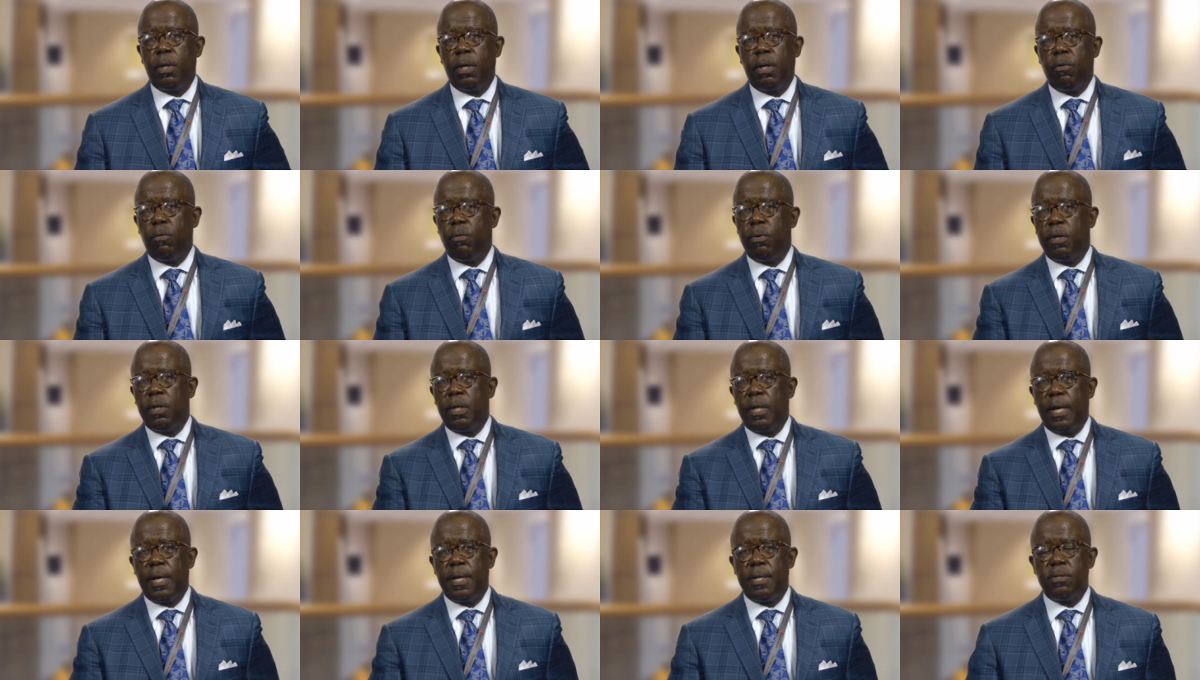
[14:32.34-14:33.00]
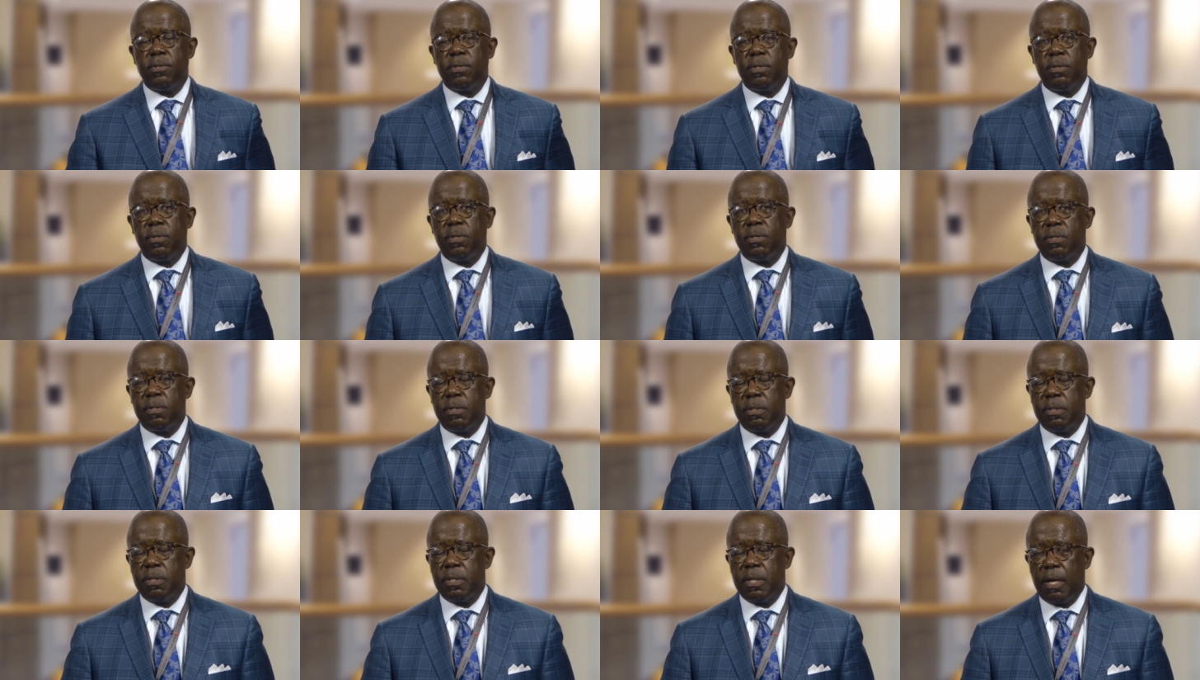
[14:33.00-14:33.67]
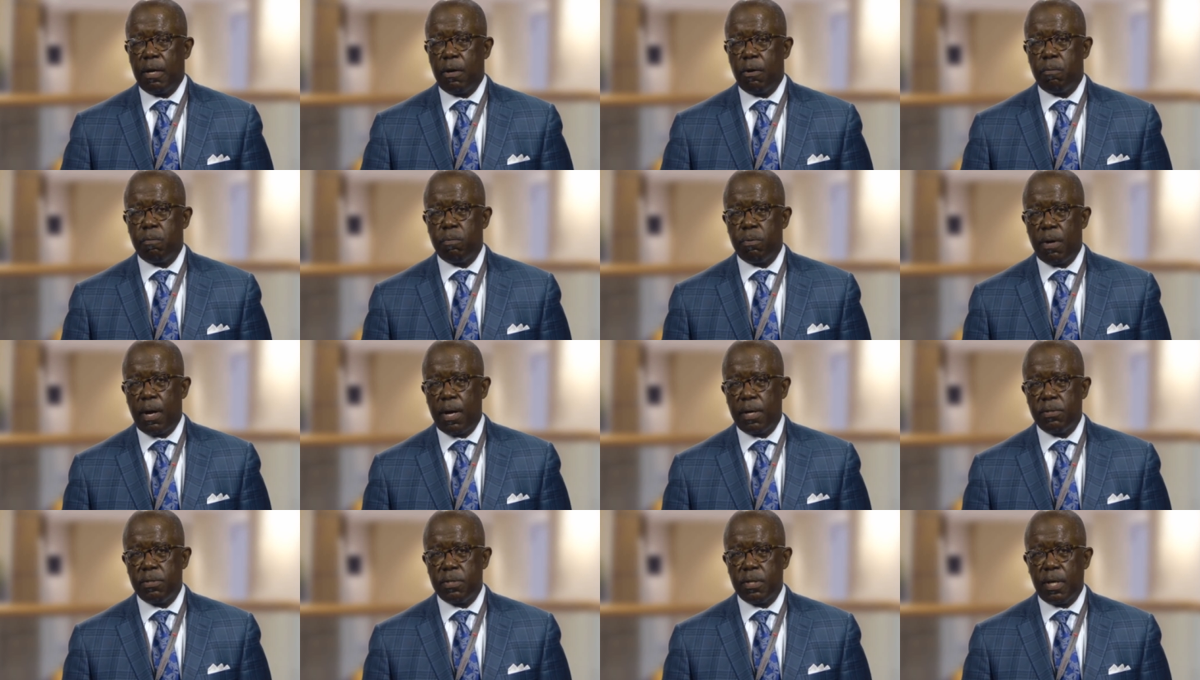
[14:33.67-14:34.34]
I realized in this entire
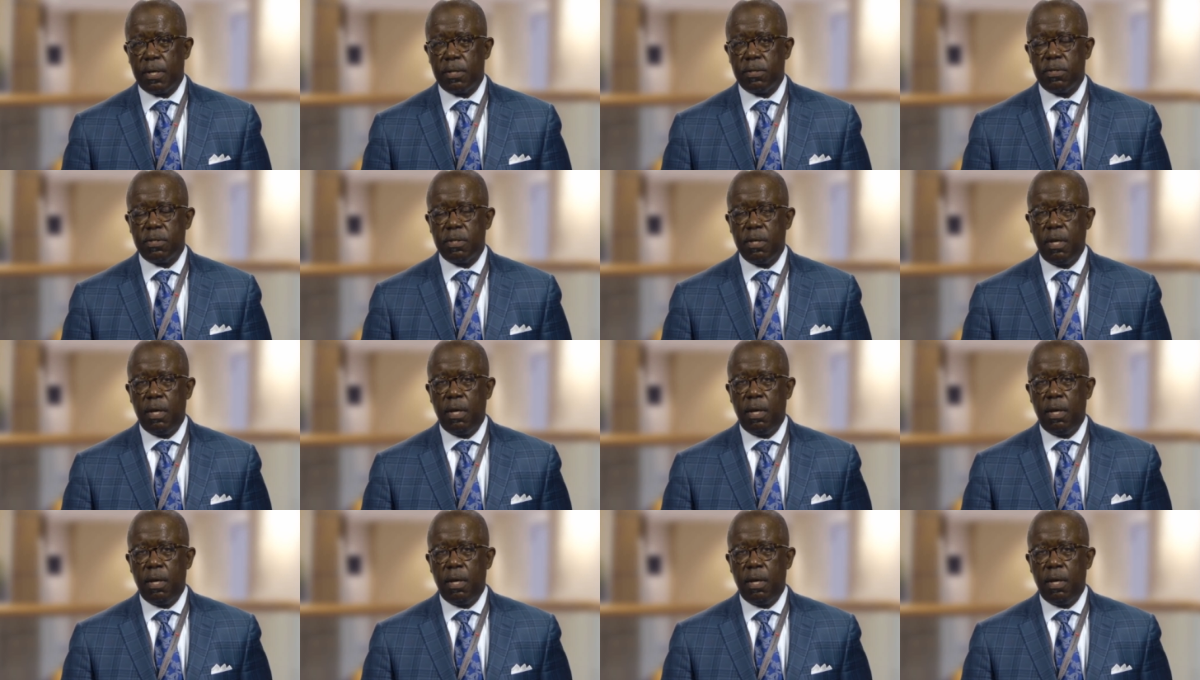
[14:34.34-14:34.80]
process